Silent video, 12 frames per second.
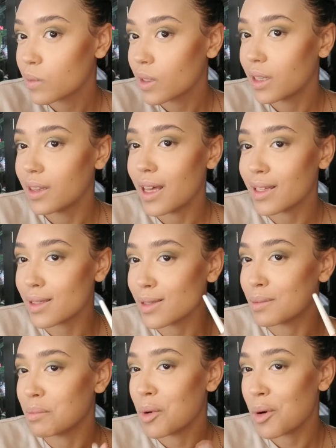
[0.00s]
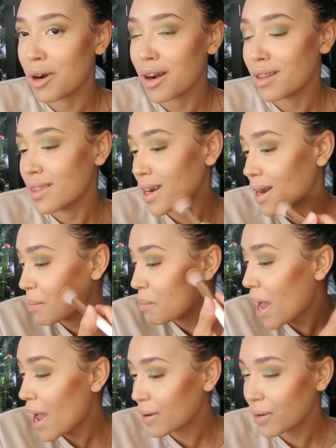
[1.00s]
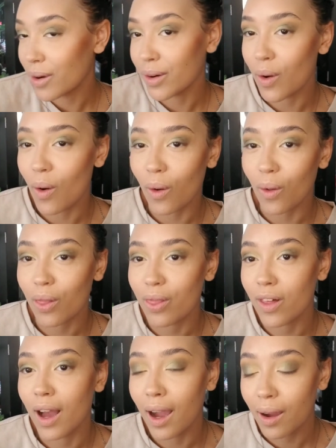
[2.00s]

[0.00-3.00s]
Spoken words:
Less is more, and then I pack on all that.